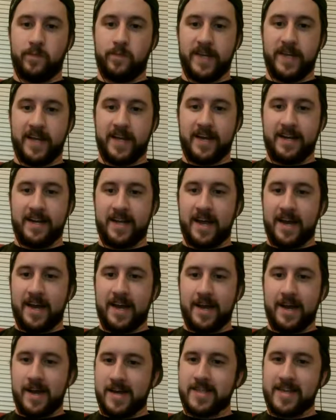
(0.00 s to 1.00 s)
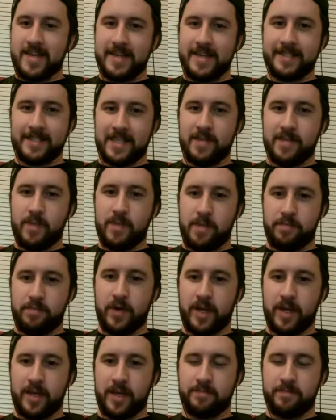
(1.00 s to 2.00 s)
I think it's going to
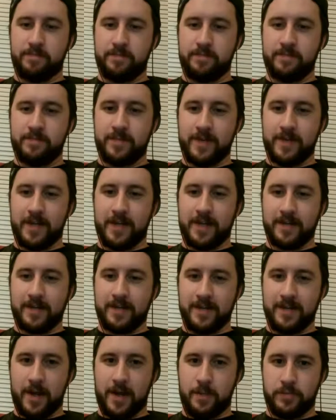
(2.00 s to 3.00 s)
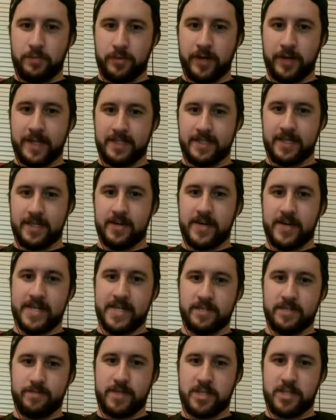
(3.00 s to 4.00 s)
be a pretty serious
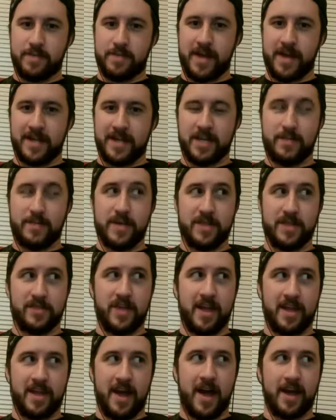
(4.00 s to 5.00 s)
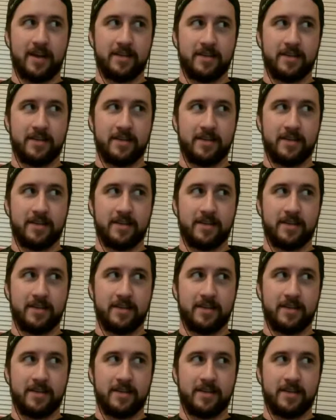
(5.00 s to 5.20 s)
mismatch. I mean, they got